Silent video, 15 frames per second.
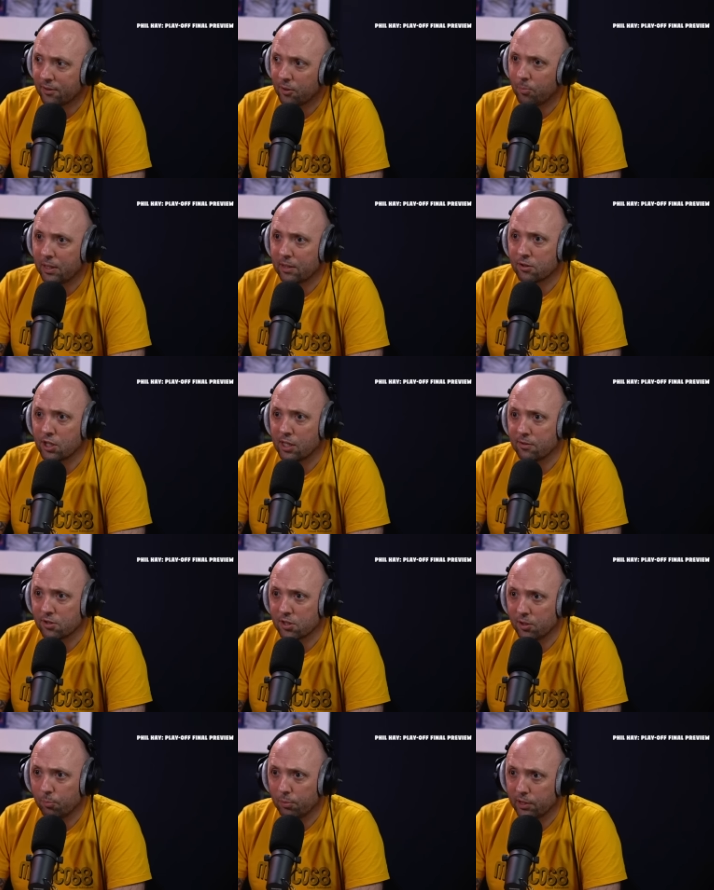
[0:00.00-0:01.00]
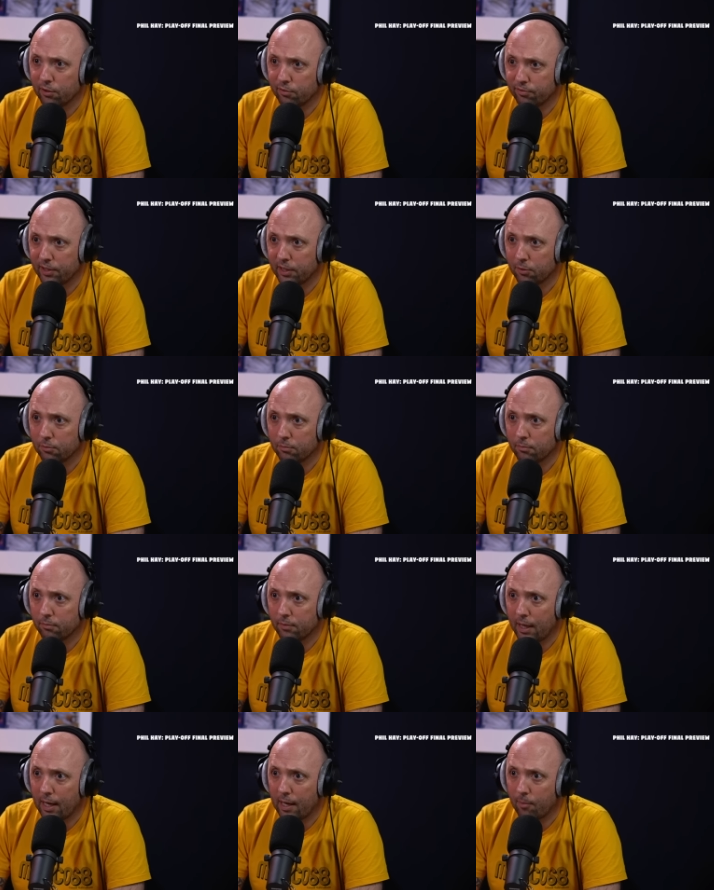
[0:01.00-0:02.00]
had a better chance in a playoff final.
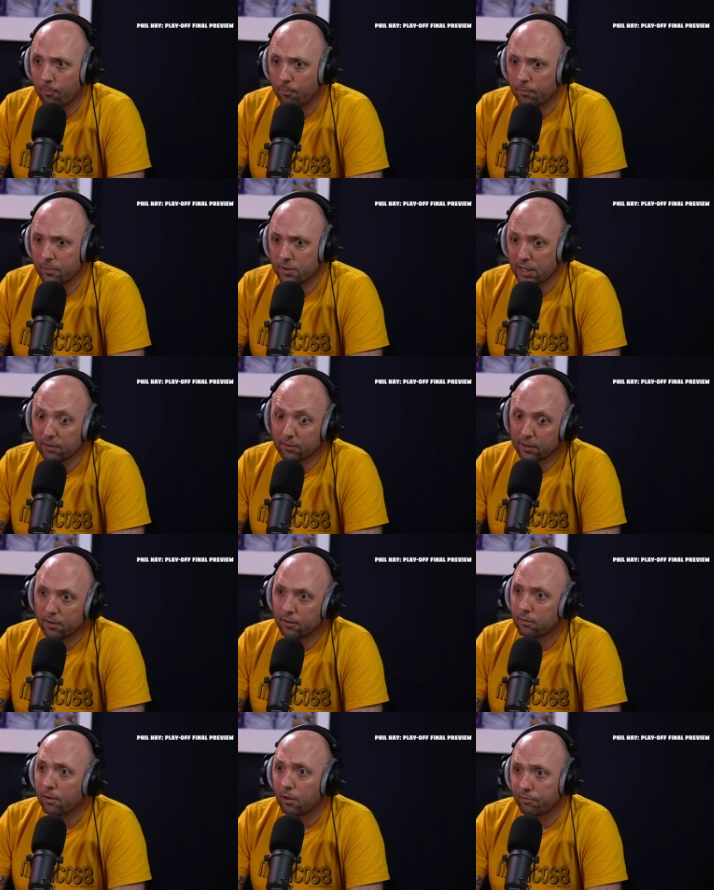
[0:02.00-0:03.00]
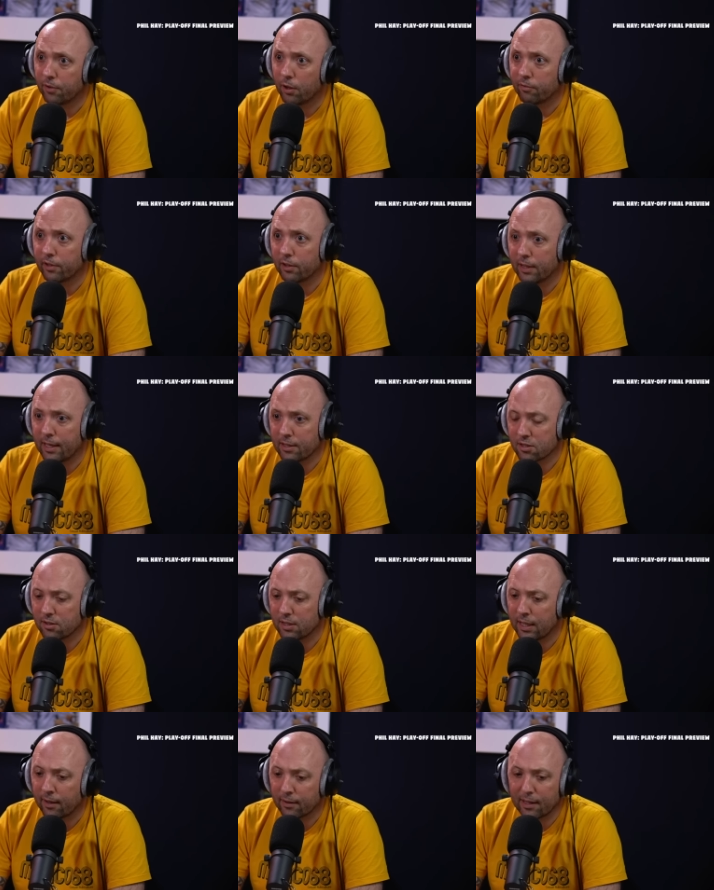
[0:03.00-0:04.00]
Um, certainly the of, of the last
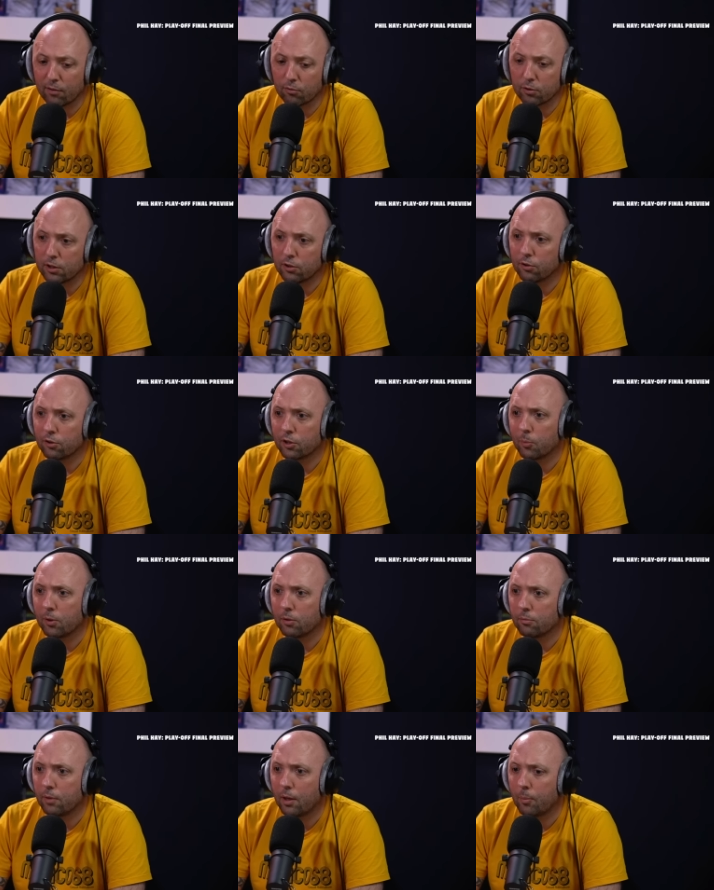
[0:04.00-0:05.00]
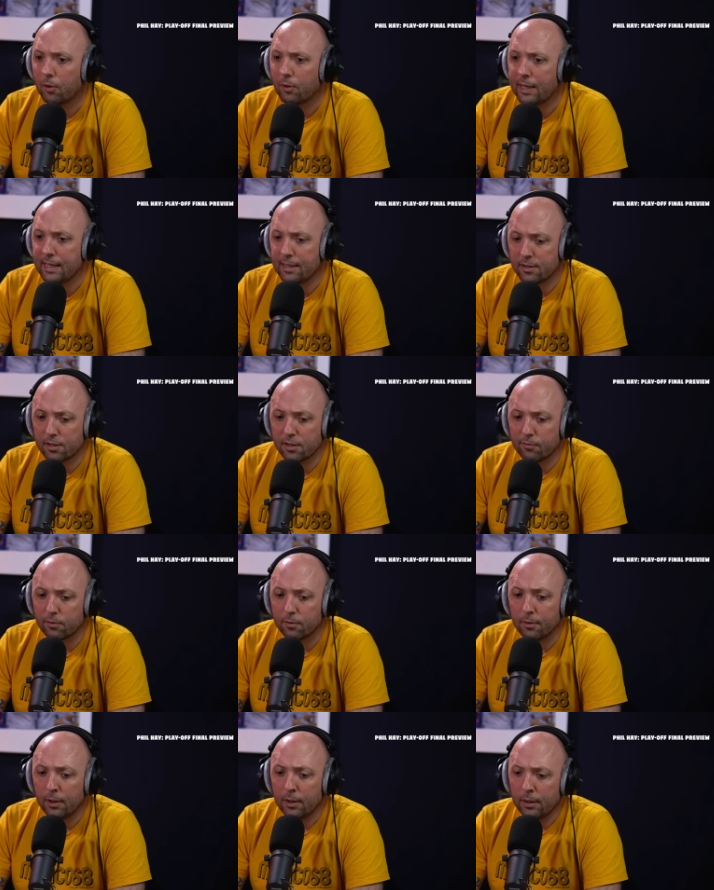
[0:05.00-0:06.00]
three, I can't really talk about about eighty
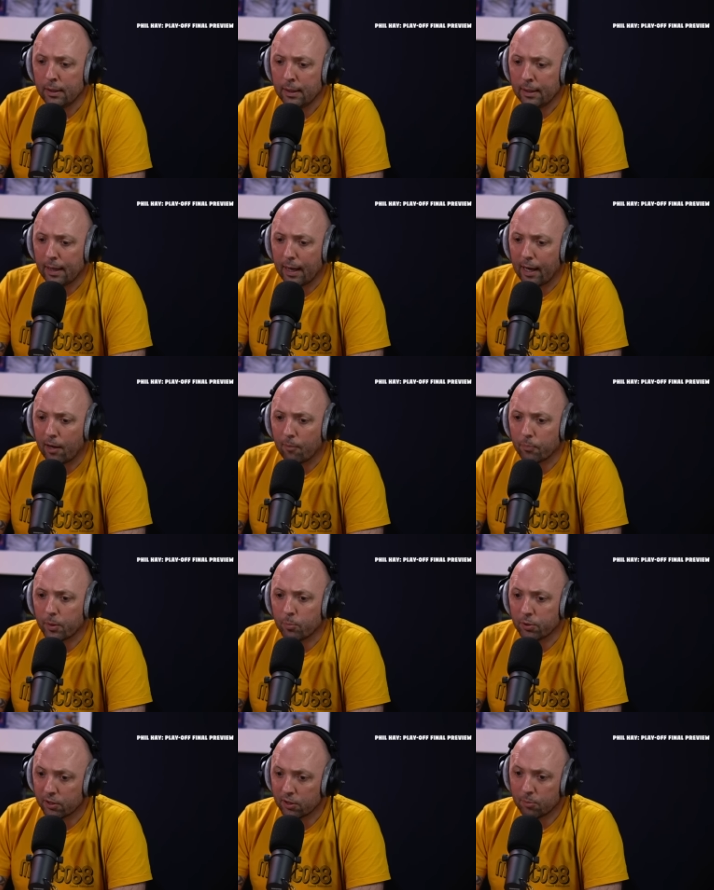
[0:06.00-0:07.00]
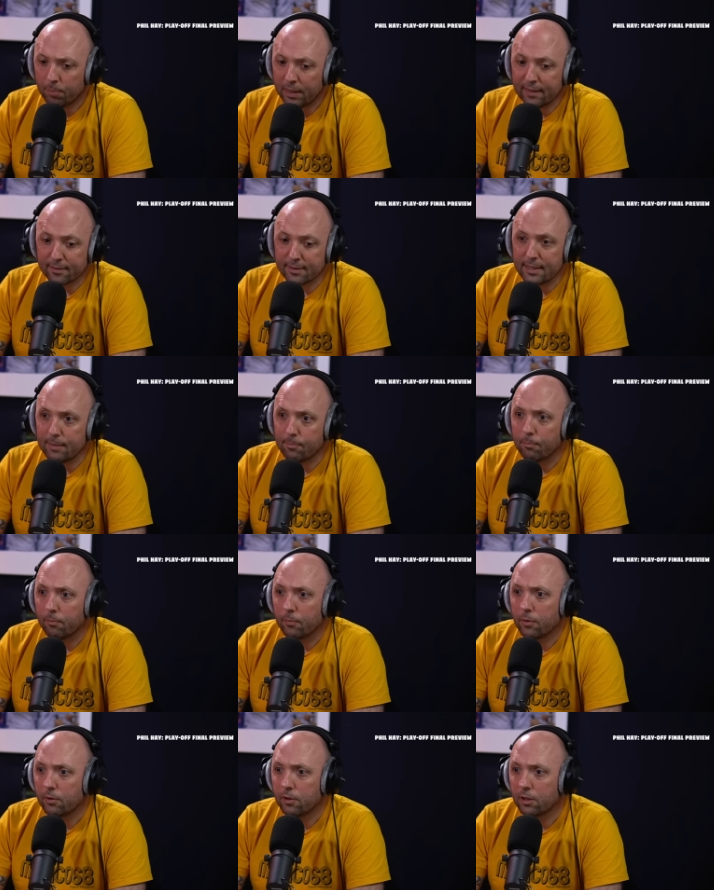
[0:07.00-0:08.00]
seven, um, but they're a better
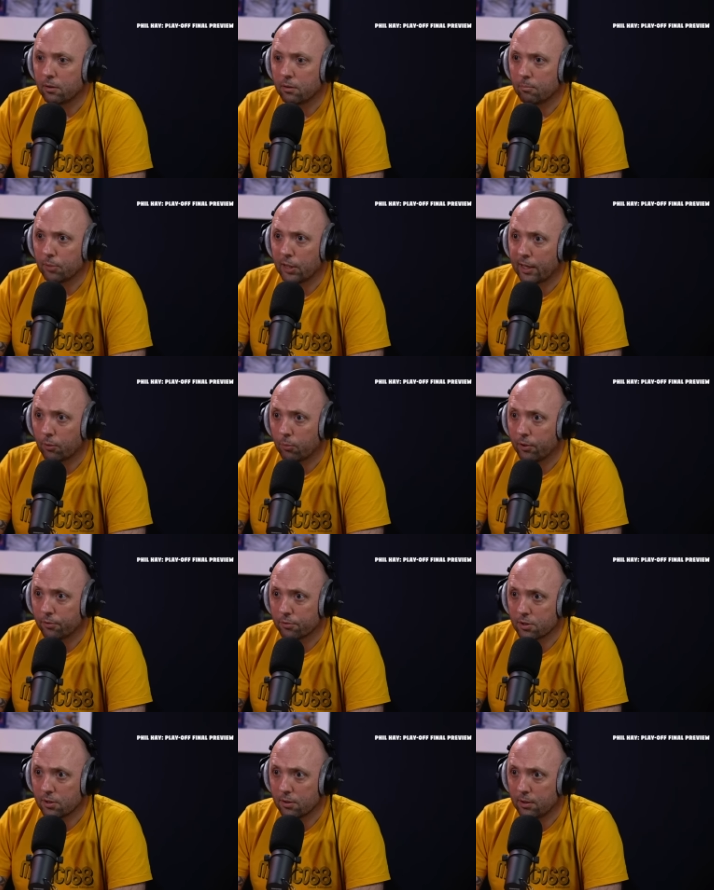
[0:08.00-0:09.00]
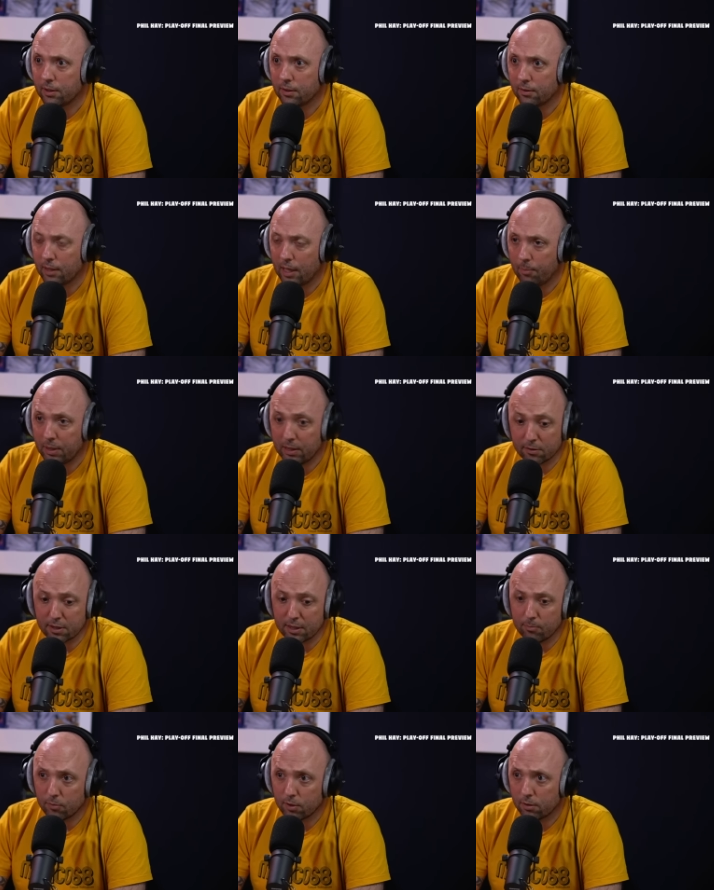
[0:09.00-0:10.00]
team than Blackwell's. They're a better
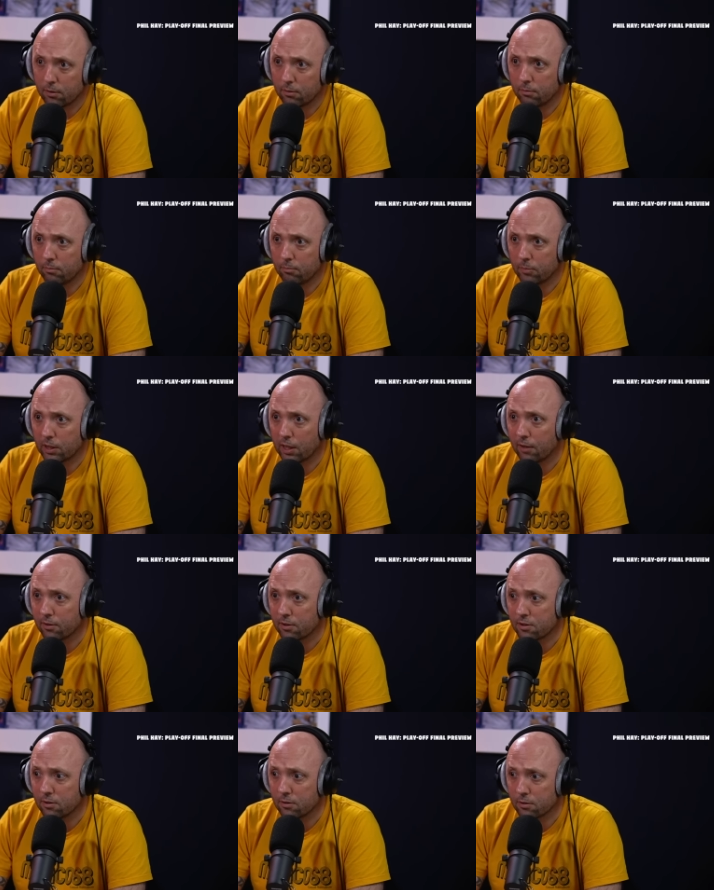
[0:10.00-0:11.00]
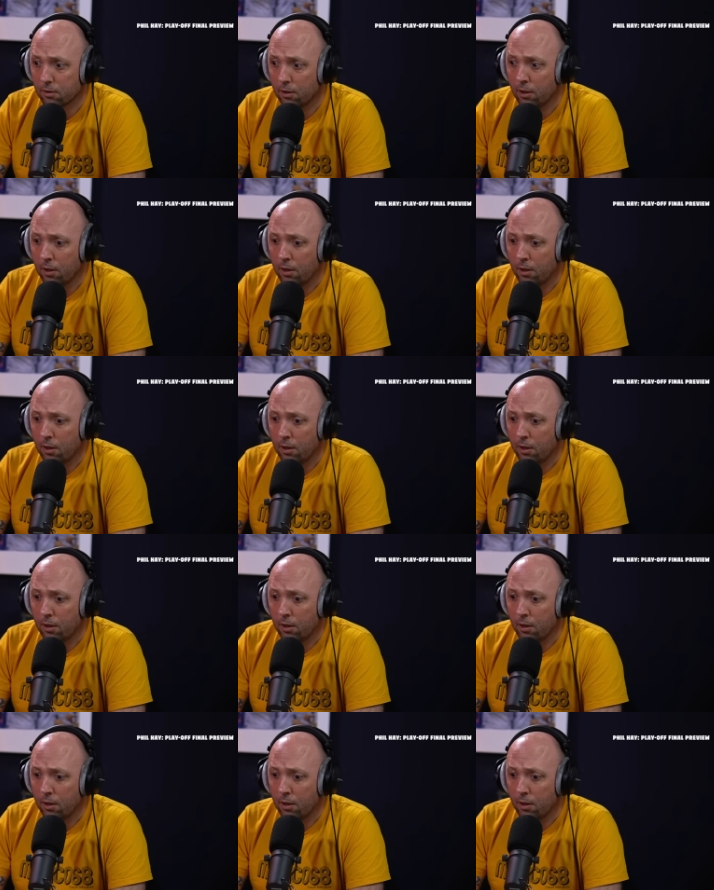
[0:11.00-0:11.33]
team than McAllister's.